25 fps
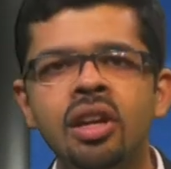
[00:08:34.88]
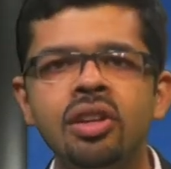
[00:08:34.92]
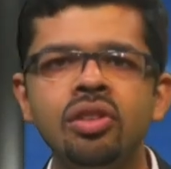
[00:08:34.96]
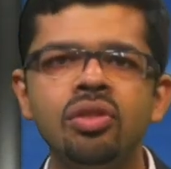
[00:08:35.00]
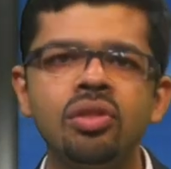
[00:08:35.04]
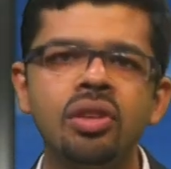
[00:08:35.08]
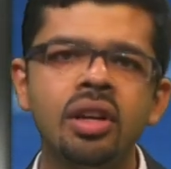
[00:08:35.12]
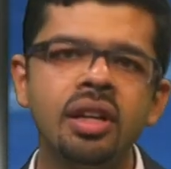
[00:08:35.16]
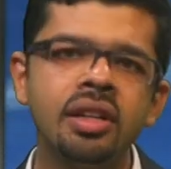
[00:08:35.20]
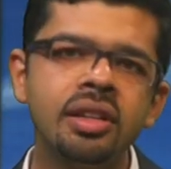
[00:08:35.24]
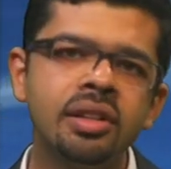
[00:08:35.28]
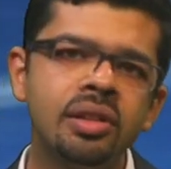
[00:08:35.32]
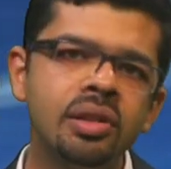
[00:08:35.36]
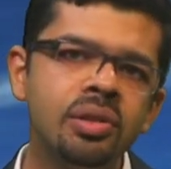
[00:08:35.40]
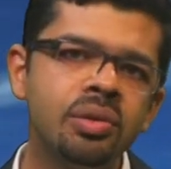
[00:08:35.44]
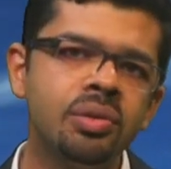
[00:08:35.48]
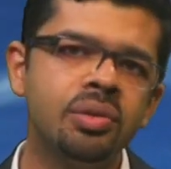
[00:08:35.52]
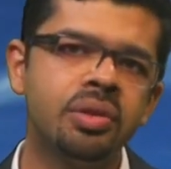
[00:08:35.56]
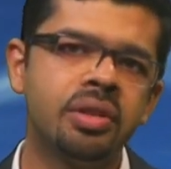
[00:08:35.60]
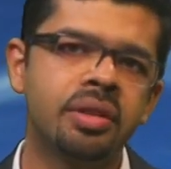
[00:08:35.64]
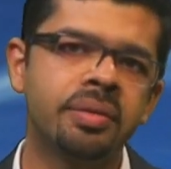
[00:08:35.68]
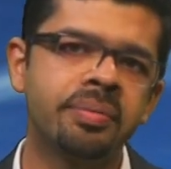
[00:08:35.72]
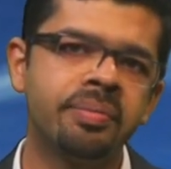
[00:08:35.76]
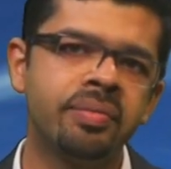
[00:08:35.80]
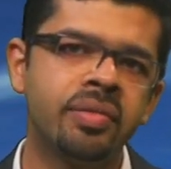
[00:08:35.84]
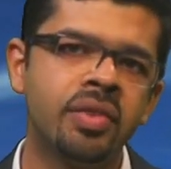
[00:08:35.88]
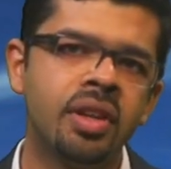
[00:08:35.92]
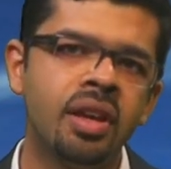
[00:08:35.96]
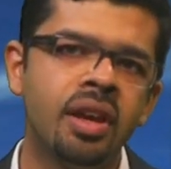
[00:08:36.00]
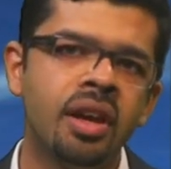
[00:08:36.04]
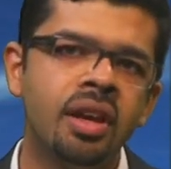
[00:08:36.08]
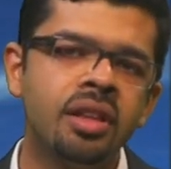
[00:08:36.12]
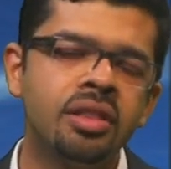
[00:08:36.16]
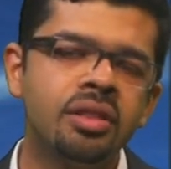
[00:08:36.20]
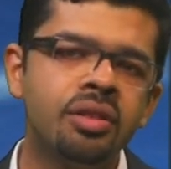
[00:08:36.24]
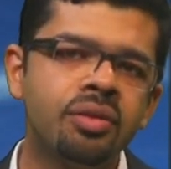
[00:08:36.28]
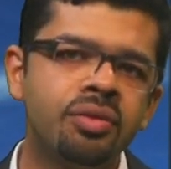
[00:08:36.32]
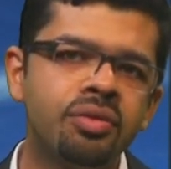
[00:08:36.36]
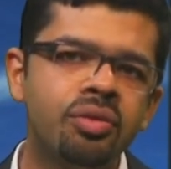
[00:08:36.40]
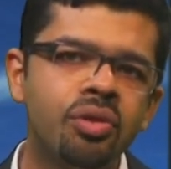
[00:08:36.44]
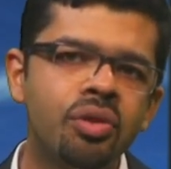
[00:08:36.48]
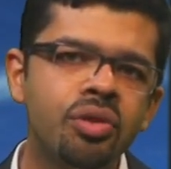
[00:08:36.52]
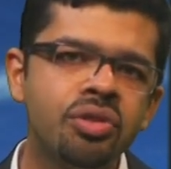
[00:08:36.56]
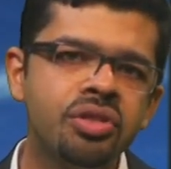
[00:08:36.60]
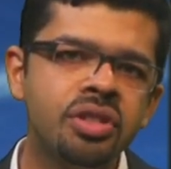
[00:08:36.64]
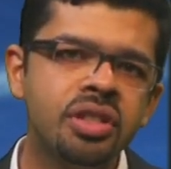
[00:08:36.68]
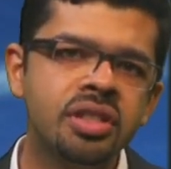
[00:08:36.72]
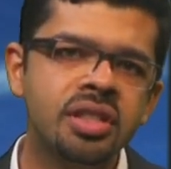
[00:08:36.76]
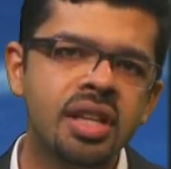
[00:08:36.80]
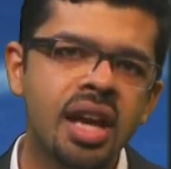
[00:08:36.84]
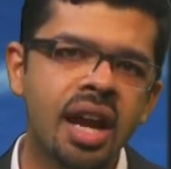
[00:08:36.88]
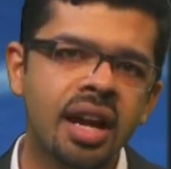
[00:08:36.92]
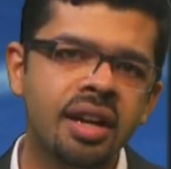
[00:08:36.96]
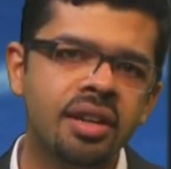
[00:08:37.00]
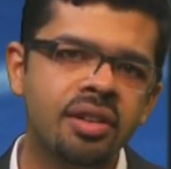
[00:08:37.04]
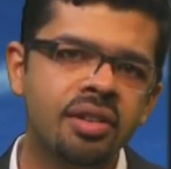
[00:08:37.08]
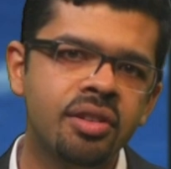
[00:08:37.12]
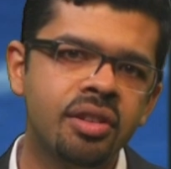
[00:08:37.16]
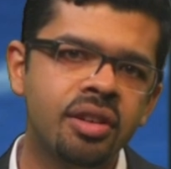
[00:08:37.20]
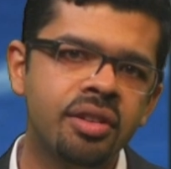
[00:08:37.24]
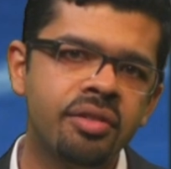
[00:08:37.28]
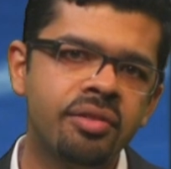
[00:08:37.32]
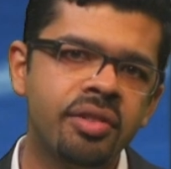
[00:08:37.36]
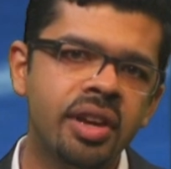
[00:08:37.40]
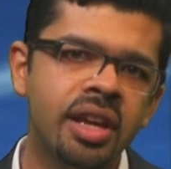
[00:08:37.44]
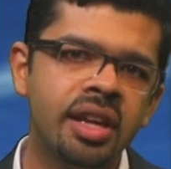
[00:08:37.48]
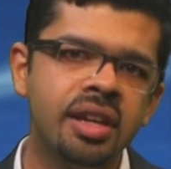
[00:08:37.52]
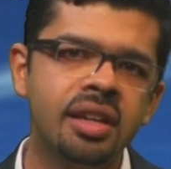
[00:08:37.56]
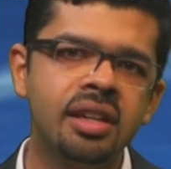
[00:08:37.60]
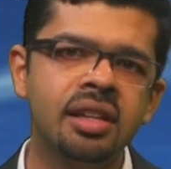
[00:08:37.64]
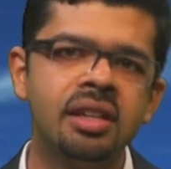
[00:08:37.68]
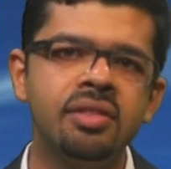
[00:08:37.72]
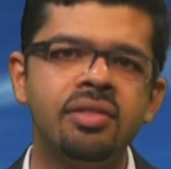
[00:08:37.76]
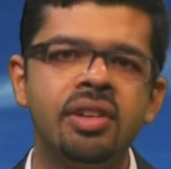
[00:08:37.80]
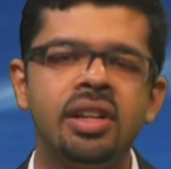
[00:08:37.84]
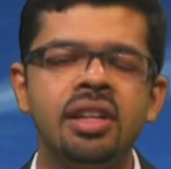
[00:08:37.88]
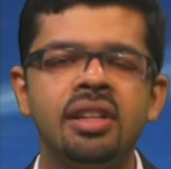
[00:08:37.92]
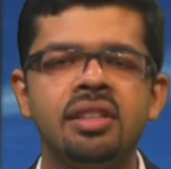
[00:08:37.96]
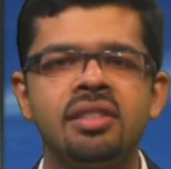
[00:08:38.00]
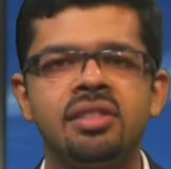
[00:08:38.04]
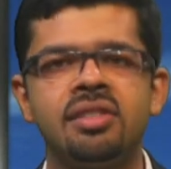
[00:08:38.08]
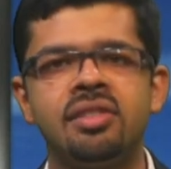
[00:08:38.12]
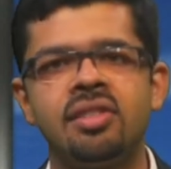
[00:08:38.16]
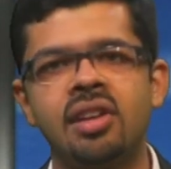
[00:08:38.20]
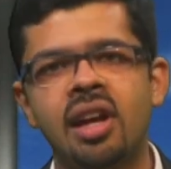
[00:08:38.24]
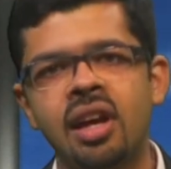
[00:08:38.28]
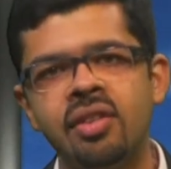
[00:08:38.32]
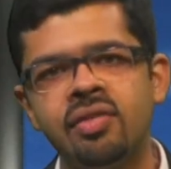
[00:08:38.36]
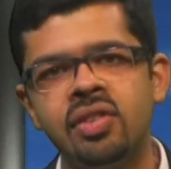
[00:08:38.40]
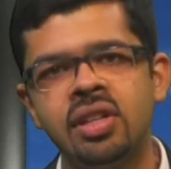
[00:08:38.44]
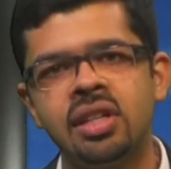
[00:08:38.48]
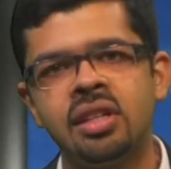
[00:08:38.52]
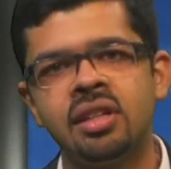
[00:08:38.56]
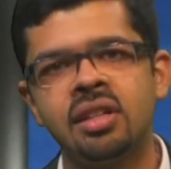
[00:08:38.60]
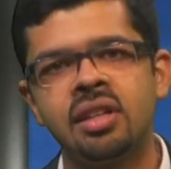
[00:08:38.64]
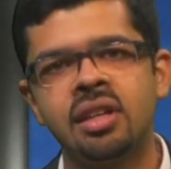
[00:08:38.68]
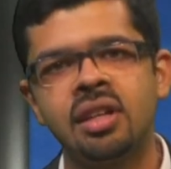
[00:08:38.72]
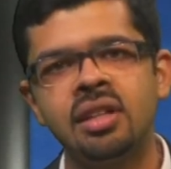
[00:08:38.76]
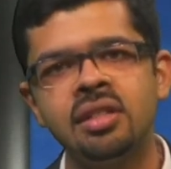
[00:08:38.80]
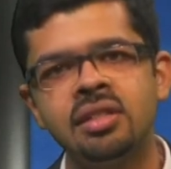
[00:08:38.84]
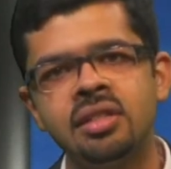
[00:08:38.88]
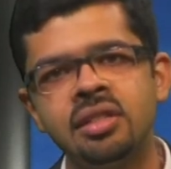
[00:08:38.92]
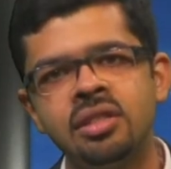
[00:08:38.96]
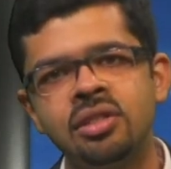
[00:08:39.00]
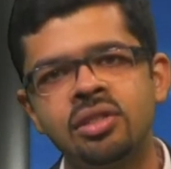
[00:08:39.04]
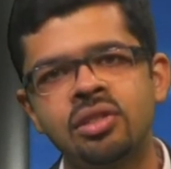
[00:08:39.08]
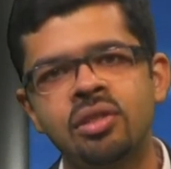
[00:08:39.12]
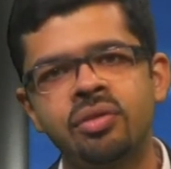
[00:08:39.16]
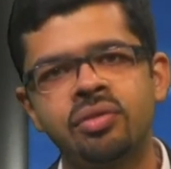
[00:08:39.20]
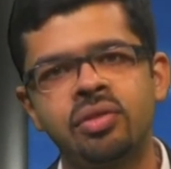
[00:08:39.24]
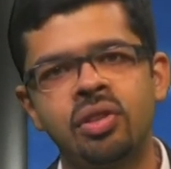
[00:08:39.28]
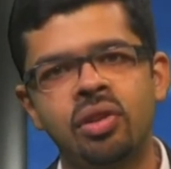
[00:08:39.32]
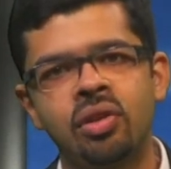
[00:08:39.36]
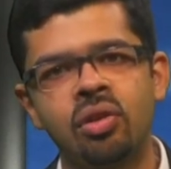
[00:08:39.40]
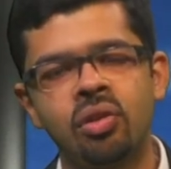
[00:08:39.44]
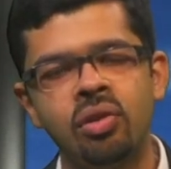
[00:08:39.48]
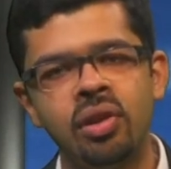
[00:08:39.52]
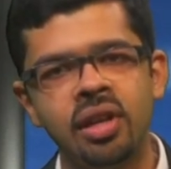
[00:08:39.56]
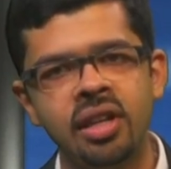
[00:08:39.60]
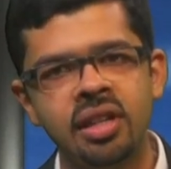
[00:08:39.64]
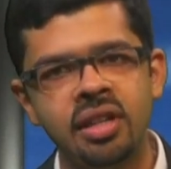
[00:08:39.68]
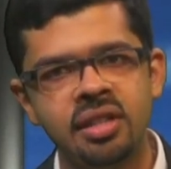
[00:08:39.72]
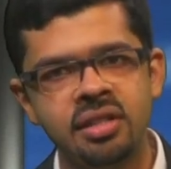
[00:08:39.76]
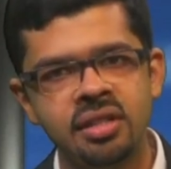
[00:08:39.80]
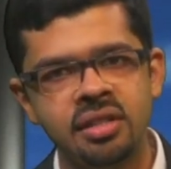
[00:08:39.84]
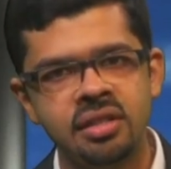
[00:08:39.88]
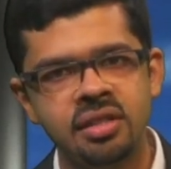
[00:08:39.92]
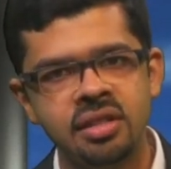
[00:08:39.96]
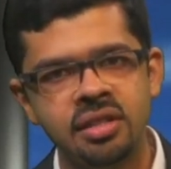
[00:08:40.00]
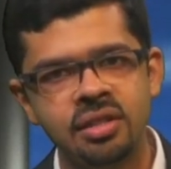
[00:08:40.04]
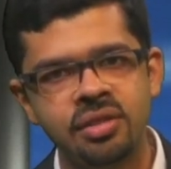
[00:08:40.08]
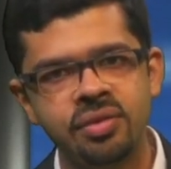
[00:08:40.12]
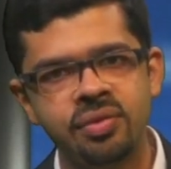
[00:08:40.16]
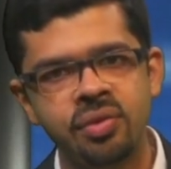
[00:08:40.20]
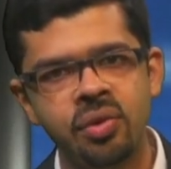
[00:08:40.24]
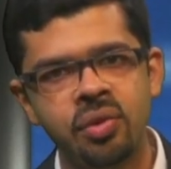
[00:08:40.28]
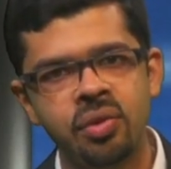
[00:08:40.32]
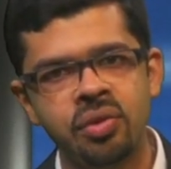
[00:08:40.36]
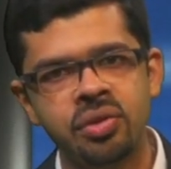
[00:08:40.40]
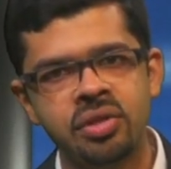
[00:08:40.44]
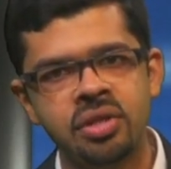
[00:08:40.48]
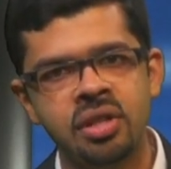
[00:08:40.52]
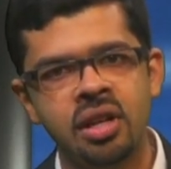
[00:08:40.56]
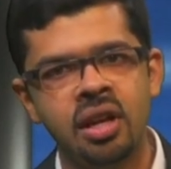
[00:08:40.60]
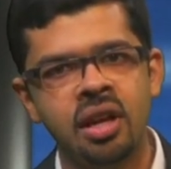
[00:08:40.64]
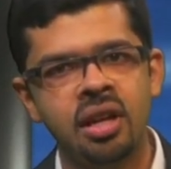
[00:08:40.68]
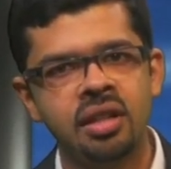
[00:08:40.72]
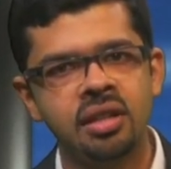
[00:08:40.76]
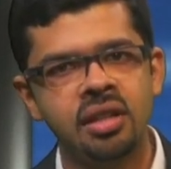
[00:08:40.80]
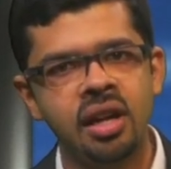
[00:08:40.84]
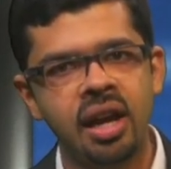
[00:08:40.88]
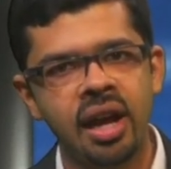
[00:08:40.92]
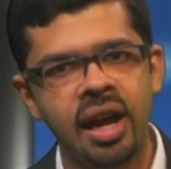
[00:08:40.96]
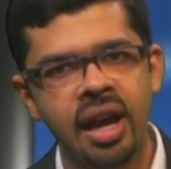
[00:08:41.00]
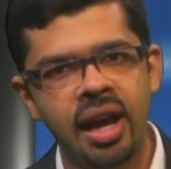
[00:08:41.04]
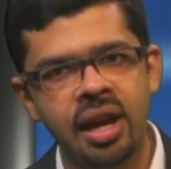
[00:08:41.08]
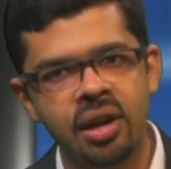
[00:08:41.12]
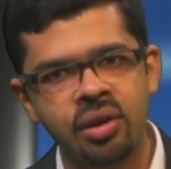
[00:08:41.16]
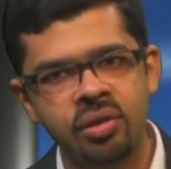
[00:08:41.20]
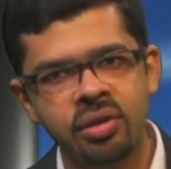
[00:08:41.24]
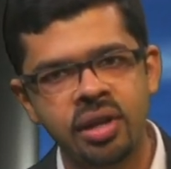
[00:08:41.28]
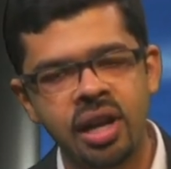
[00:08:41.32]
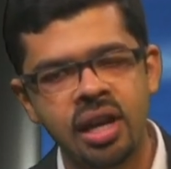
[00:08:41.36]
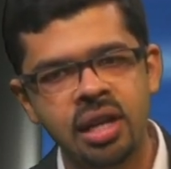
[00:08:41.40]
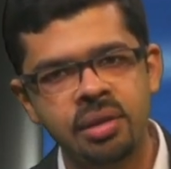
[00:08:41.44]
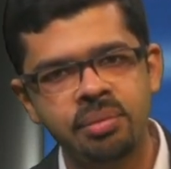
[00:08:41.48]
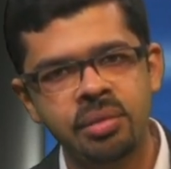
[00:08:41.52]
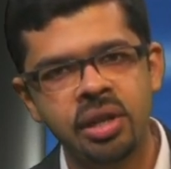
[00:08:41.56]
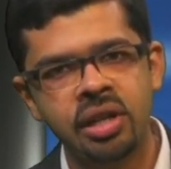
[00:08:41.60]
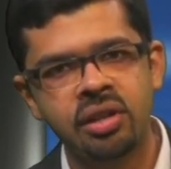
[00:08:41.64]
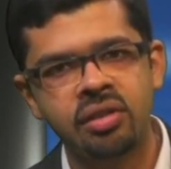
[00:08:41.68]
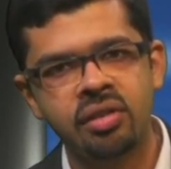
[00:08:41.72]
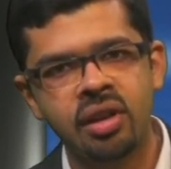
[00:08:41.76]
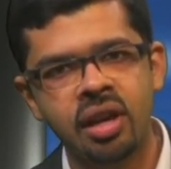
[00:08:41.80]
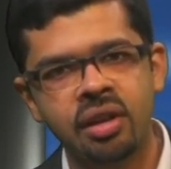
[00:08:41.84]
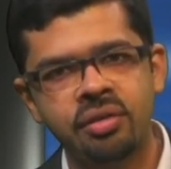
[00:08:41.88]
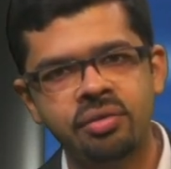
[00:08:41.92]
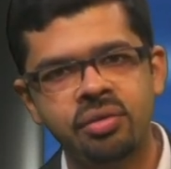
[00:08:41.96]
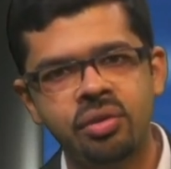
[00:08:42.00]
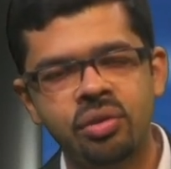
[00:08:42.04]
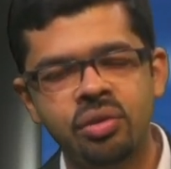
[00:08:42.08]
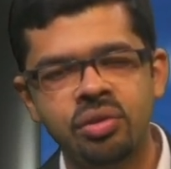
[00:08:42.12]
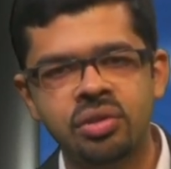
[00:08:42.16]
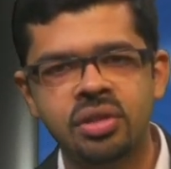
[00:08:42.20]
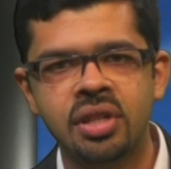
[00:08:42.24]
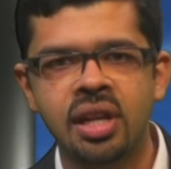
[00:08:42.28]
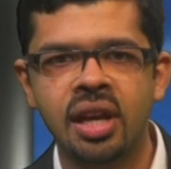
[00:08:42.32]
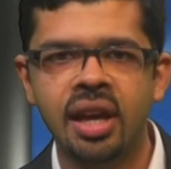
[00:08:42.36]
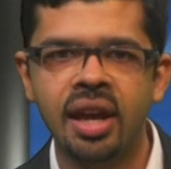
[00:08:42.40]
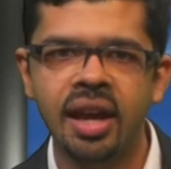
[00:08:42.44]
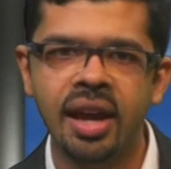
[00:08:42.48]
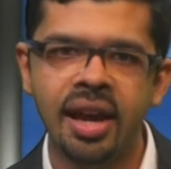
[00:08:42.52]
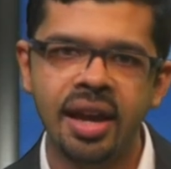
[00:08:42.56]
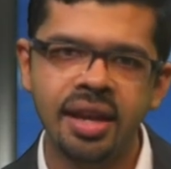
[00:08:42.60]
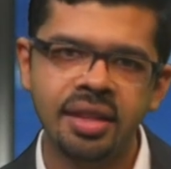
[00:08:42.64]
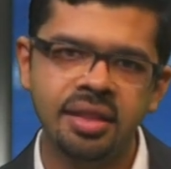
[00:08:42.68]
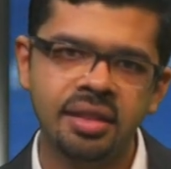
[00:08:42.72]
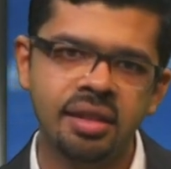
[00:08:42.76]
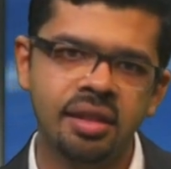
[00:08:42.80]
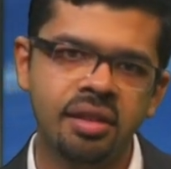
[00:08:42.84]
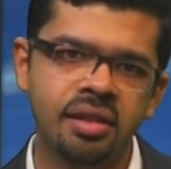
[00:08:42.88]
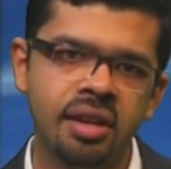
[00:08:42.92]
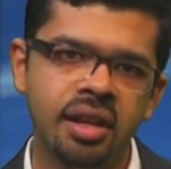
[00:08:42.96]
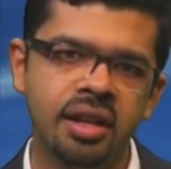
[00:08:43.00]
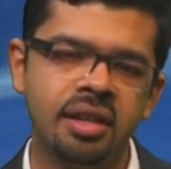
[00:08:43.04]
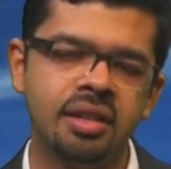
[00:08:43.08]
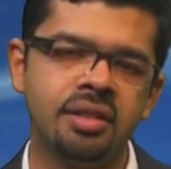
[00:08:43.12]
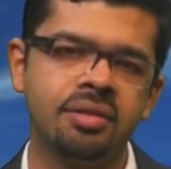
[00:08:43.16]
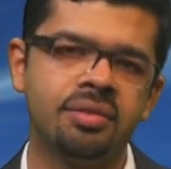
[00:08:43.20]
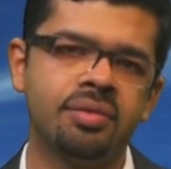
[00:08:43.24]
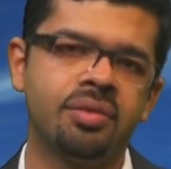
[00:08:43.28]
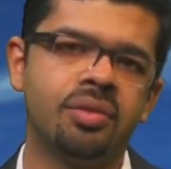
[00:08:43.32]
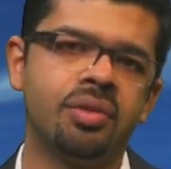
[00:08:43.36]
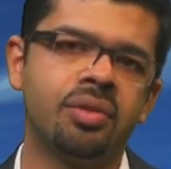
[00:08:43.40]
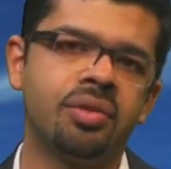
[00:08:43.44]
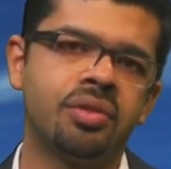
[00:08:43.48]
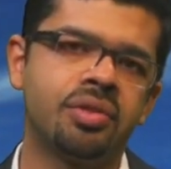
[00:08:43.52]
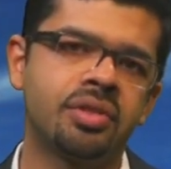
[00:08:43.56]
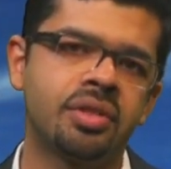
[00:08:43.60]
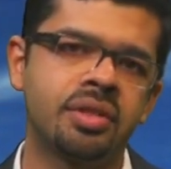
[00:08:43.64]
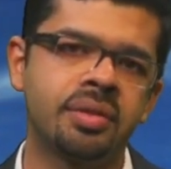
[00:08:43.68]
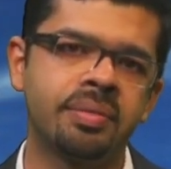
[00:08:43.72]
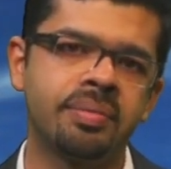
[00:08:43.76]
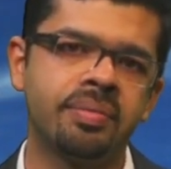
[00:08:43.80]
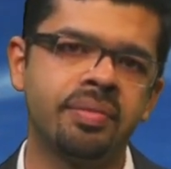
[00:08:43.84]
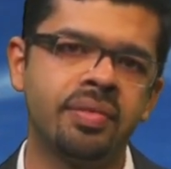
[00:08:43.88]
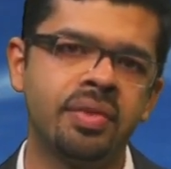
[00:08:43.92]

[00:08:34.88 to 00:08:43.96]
To conclude, the forces acting on a vehicle when it is driving consist of the rolling resistance force, the aerodynamic drag force and the gradient force.